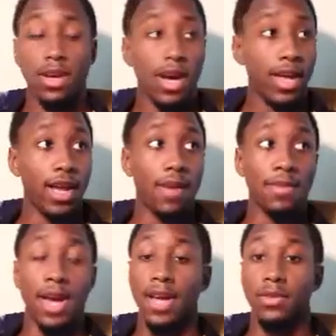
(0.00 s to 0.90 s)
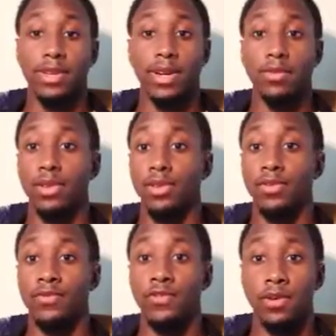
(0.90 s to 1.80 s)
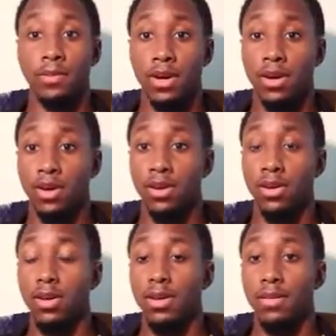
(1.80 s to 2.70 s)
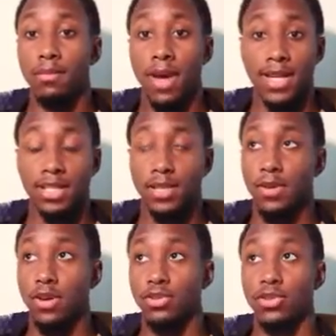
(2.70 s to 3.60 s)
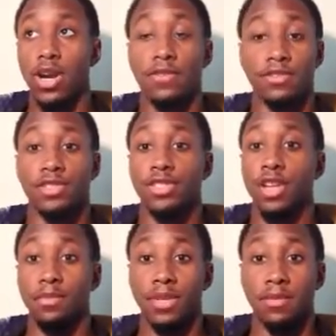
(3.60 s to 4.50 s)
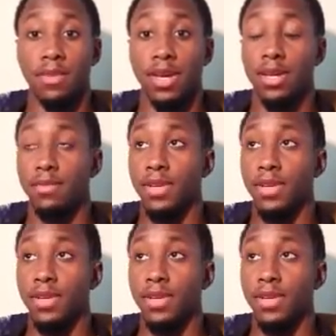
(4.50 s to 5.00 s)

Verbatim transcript: I, I mean, I don't care whether it's football, basketball, try for something, man.